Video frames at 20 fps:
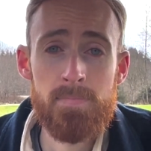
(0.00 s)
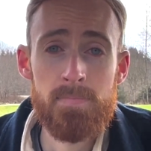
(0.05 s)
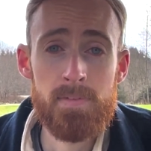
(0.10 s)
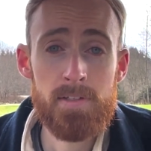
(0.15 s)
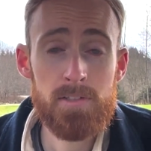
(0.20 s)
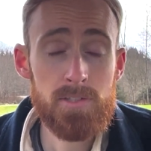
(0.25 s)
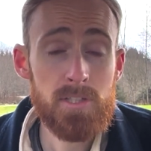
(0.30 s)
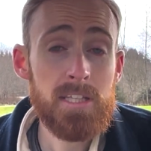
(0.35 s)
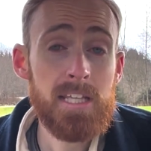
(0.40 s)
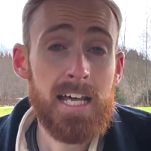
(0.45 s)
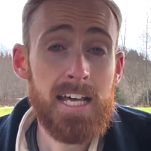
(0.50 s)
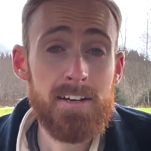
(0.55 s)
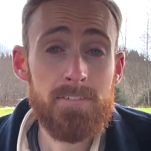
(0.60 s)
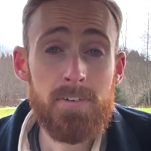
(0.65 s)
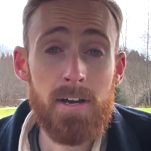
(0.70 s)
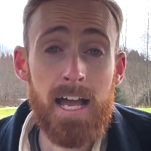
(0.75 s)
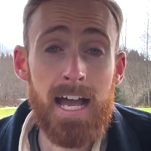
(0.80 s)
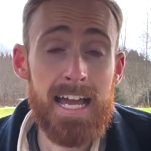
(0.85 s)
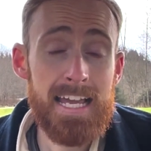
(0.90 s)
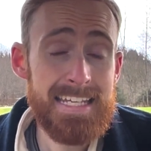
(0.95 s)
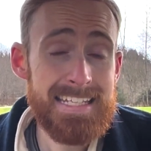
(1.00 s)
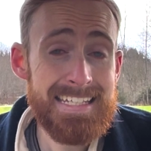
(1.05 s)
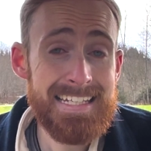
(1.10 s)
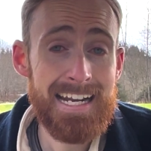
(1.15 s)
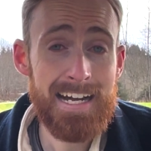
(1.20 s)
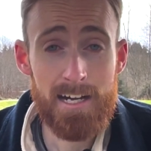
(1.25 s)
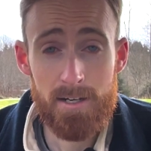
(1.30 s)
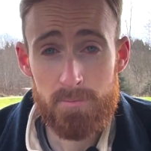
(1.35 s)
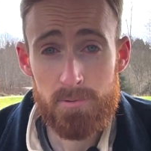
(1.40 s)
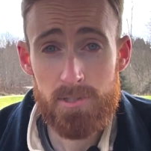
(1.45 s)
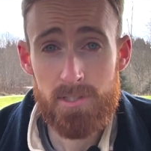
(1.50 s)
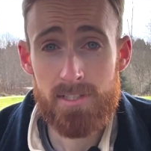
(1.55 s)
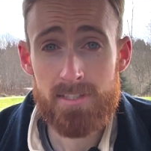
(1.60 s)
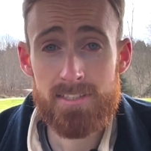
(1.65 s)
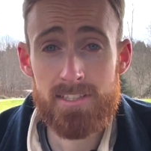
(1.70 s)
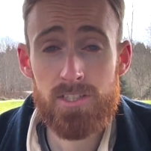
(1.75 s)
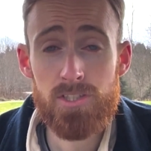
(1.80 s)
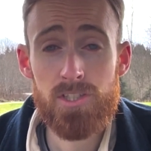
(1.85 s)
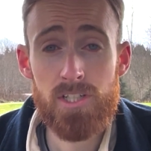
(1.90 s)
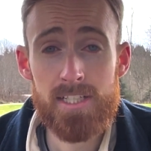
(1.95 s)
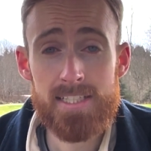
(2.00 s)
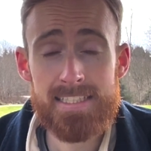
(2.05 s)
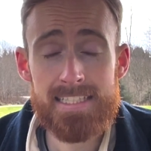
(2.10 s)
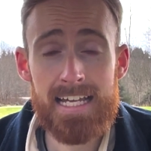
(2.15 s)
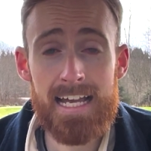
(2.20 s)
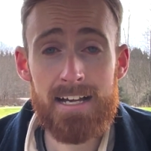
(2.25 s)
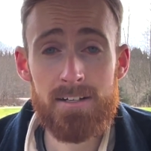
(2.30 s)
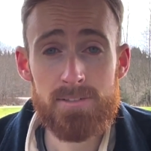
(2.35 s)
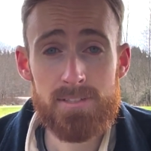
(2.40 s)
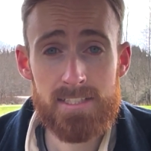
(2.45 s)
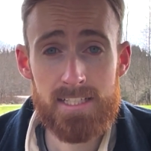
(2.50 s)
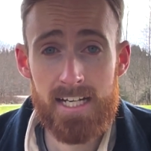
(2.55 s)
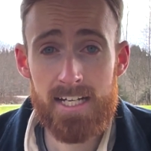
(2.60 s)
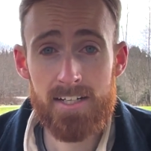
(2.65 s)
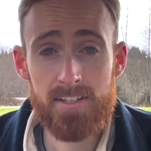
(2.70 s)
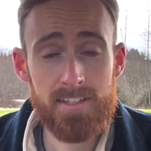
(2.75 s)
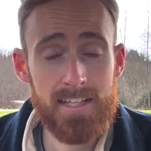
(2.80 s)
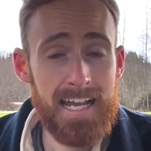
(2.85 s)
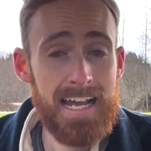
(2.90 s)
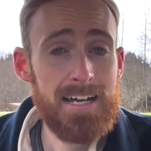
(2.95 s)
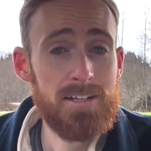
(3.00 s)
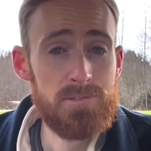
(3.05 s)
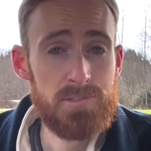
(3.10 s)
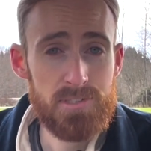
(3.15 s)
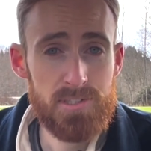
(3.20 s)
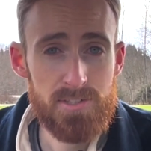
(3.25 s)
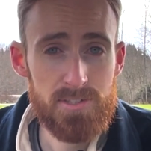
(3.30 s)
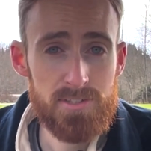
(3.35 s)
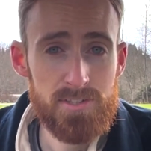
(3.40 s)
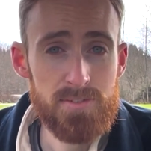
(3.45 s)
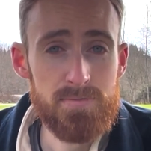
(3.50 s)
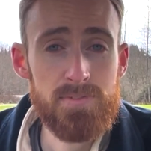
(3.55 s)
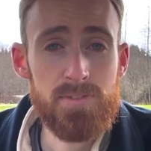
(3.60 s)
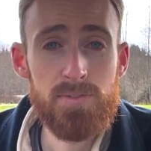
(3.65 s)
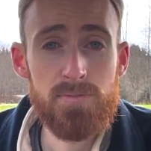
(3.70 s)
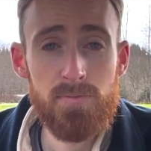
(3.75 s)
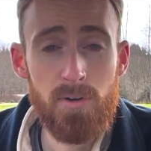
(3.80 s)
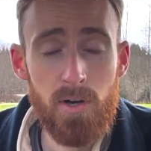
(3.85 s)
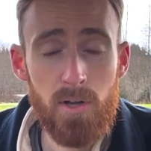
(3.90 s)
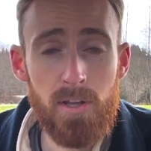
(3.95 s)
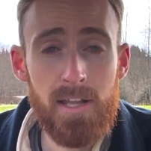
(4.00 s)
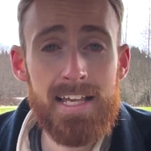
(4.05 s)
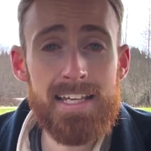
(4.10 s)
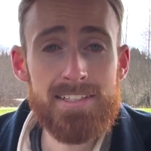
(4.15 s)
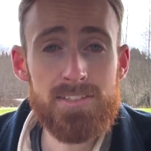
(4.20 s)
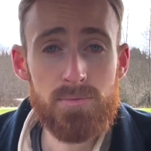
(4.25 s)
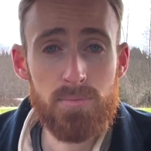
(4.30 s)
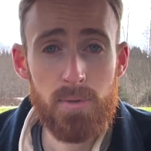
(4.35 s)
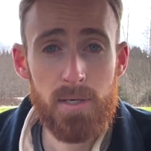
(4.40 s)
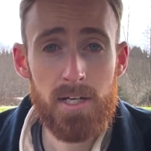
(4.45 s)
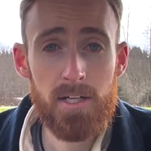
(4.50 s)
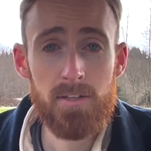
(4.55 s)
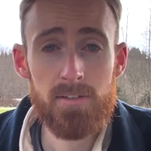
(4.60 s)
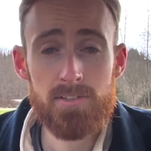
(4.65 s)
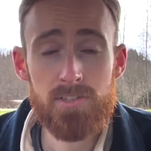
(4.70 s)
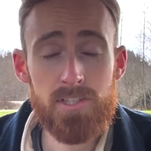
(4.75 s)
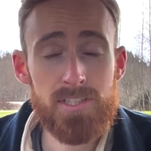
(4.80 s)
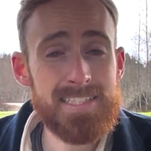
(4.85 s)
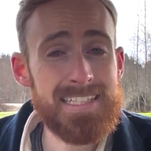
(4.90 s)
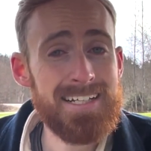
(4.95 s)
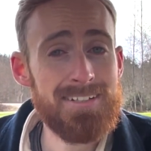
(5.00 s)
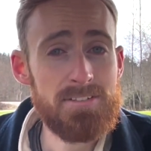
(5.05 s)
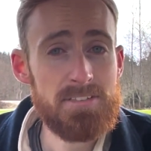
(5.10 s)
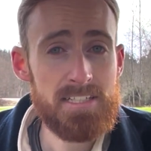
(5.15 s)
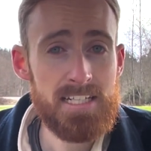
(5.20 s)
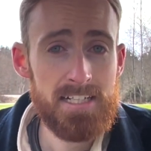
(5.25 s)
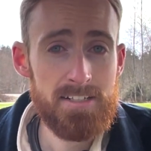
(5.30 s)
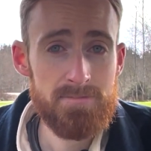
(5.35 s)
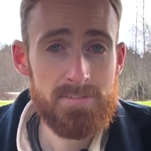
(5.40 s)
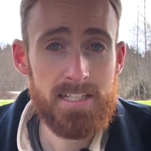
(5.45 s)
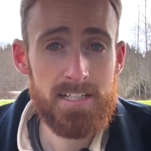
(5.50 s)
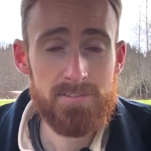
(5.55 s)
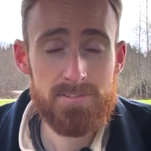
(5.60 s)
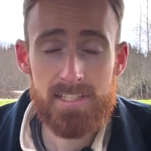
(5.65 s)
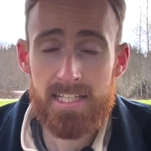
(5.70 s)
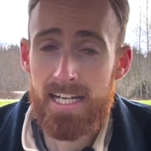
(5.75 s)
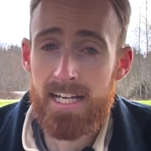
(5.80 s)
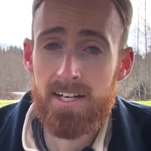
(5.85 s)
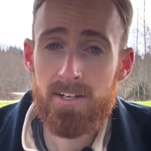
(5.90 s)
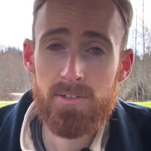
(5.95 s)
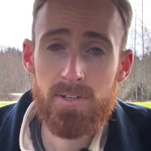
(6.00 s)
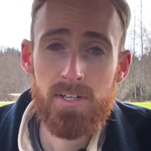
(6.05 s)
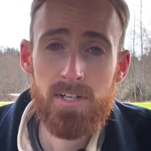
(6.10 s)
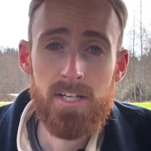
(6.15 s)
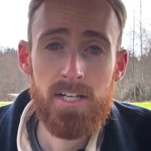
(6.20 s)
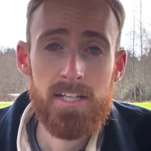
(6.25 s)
there's a lot of hiking options just outside on the outskirts of Duvall as well, just outside of downtown,